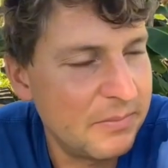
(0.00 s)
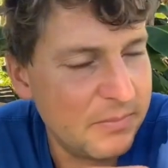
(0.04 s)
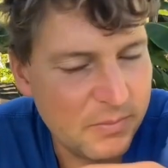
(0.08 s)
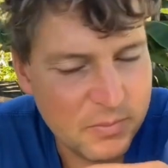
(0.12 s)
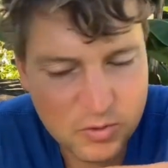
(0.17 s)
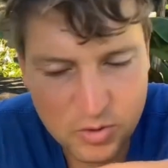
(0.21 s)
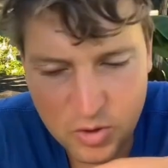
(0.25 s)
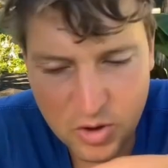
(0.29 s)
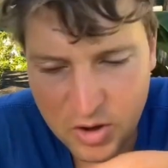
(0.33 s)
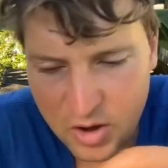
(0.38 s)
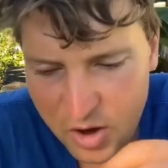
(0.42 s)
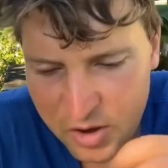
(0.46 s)

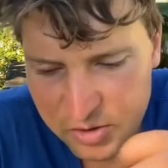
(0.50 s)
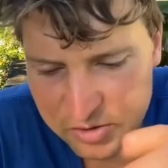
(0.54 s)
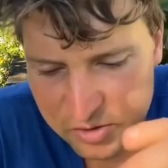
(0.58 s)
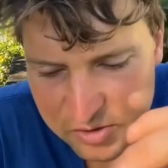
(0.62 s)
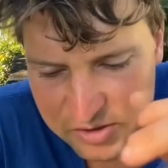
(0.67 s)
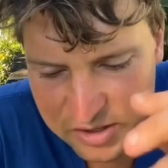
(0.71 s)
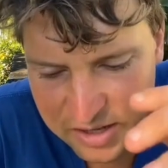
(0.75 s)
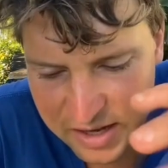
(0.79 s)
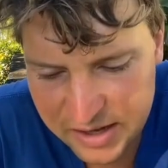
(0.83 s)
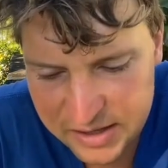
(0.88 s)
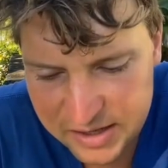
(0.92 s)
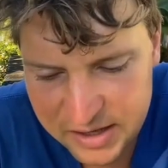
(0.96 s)
You could also
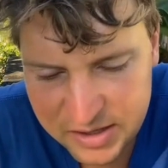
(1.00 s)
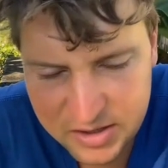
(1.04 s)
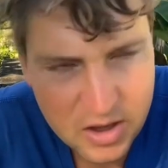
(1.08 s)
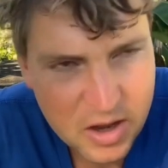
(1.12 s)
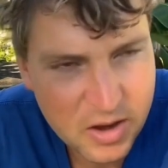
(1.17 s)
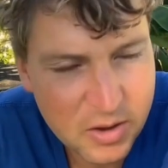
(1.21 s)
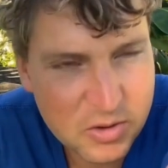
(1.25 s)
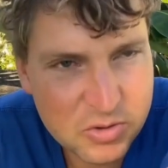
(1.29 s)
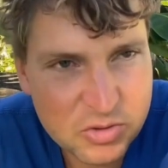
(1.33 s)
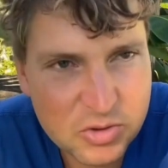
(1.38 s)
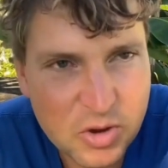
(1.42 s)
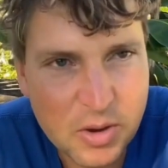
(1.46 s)
say that
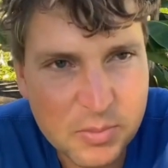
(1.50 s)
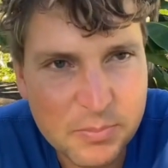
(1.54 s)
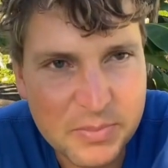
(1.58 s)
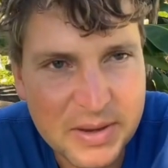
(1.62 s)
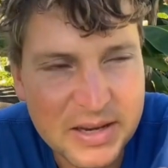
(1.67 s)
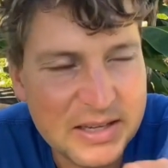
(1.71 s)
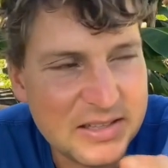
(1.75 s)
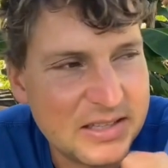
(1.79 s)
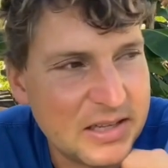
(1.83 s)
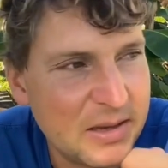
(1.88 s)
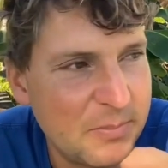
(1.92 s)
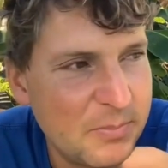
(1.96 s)
Donald Trump
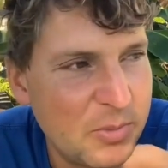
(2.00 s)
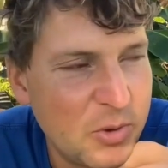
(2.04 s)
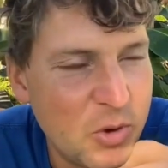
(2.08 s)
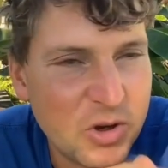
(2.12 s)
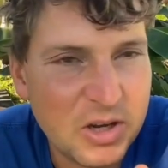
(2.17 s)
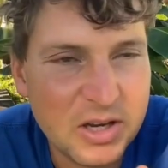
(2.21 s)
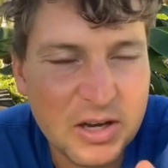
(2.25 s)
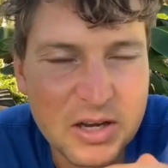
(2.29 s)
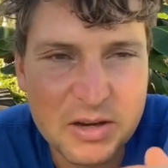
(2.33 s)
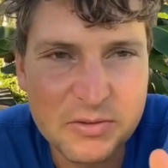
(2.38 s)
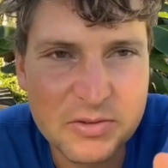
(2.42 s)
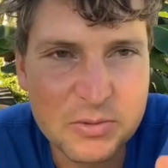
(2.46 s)
is an
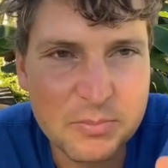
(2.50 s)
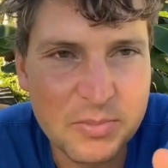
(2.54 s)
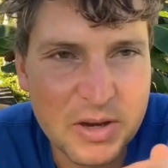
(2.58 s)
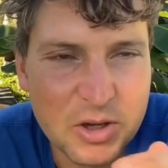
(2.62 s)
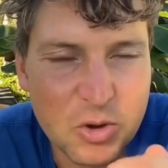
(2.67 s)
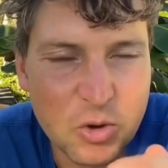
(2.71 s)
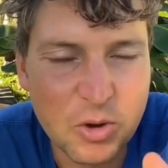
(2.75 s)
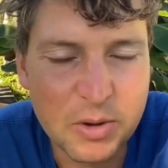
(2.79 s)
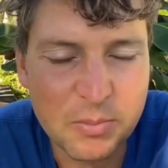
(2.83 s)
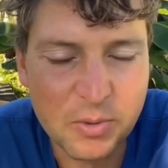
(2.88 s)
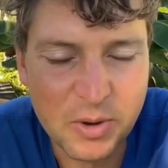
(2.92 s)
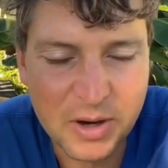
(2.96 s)
employee of the
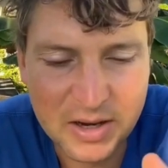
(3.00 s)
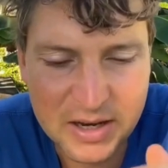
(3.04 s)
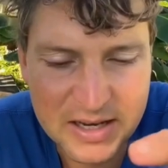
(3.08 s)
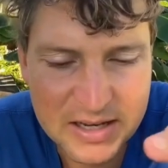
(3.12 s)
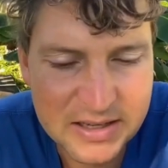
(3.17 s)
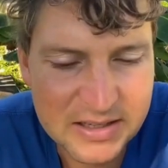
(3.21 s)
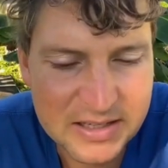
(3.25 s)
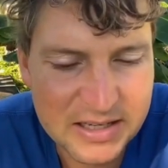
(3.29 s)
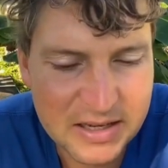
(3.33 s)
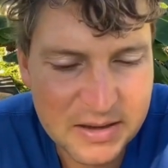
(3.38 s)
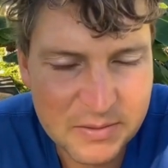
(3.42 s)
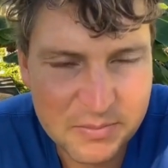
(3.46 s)
Bitcoin
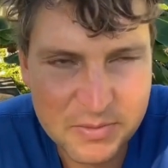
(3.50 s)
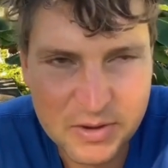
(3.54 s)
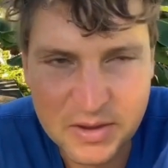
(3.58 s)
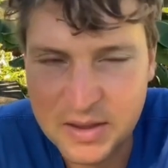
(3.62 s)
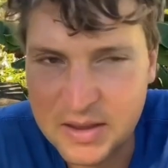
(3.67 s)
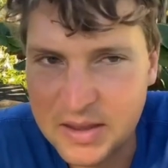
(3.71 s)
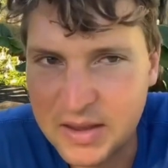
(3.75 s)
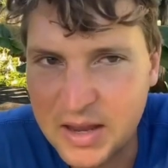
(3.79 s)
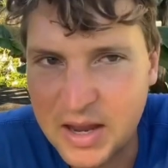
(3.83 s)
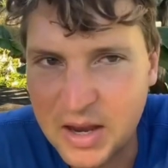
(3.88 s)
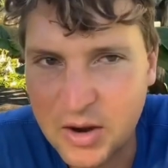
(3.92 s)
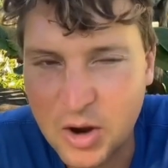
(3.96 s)
marketing team,
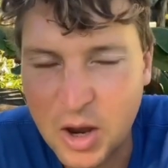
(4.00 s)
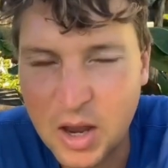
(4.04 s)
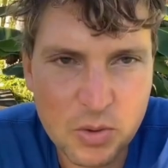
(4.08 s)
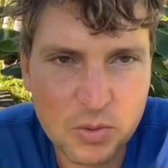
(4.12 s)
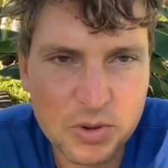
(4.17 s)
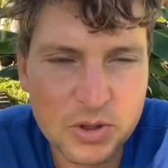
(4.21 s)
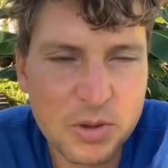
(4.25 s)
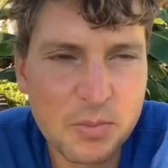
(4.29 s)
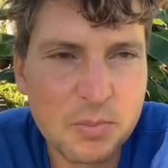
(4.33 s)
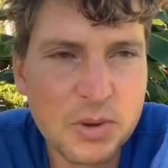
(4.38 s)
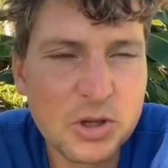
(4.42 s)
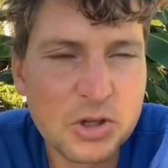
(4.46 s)
along
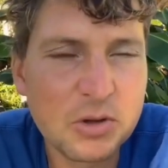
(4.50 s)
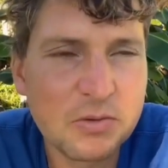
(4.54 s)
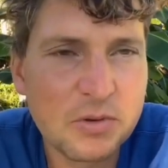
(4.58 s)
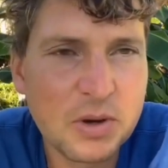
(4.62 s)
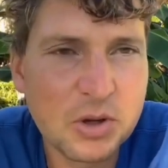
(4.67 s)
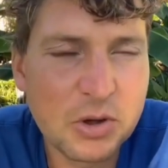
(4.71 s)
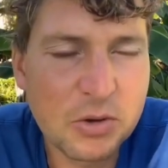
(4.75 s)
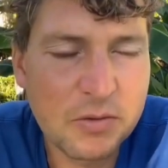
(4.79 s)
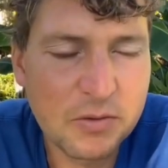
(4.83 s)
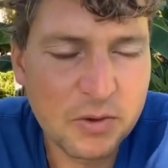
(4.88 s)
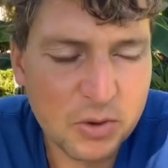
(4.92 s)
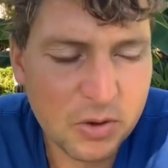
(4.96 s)
with a bunch of
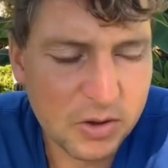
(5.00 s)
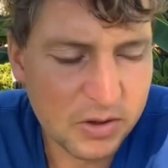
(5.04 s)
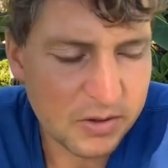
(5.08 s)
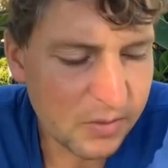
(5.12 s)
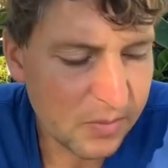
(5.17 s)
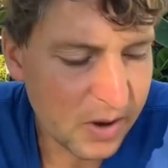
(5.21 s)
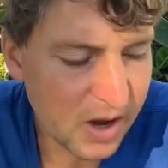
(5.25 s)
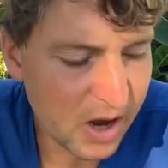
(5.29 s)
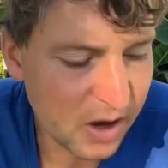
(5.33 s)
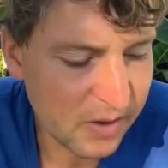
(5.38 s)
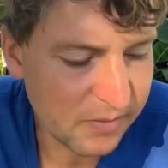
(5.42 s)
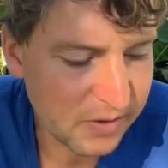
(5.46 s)
other folks
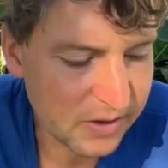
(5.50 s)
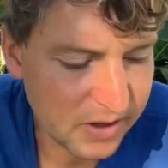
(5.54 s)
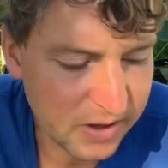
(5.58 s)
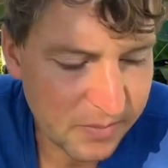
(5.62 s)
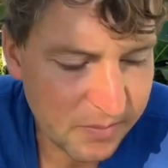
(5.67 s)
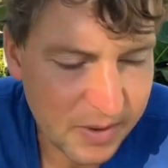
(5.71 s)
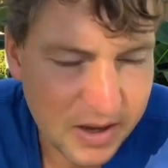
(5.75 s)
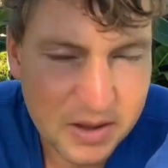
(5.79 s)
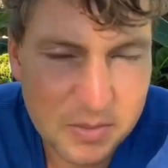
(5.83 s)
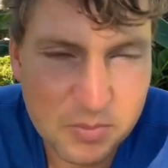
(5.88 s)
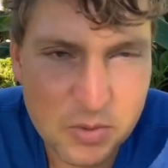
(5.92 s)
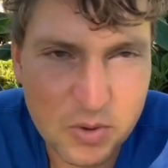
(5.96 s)
from Harvard
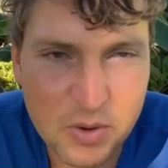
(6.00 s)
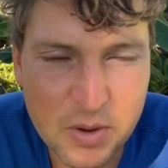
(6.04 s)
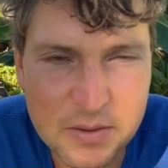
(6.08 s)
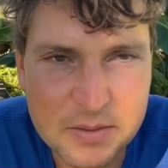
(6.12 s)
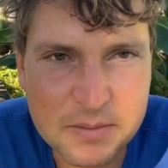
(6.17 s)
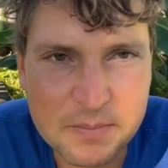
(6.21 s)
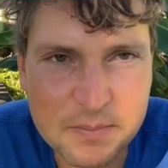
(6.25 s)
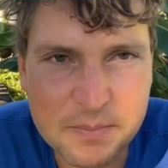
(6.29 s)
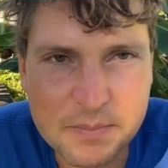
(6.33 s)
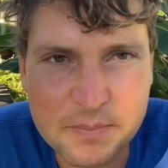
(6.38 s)
and many more.